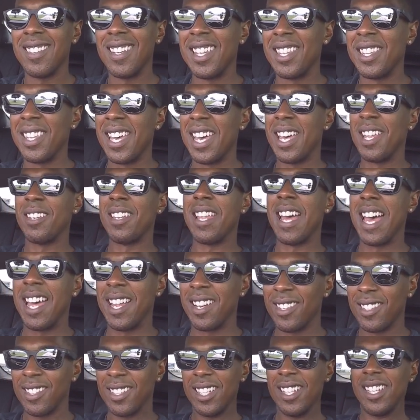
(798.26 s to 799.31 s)
and then
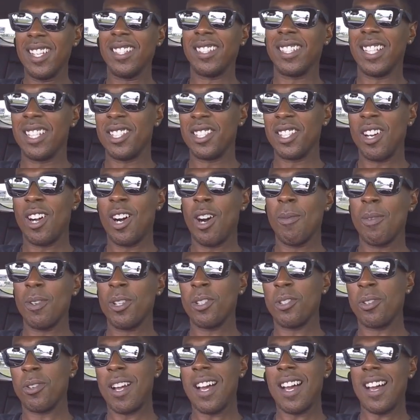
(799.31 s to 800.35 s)
that intelligent
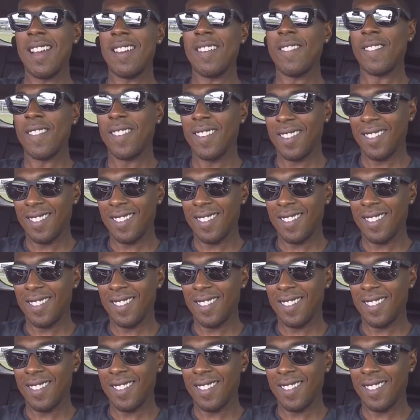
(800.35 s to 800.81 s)
all-wheel drive.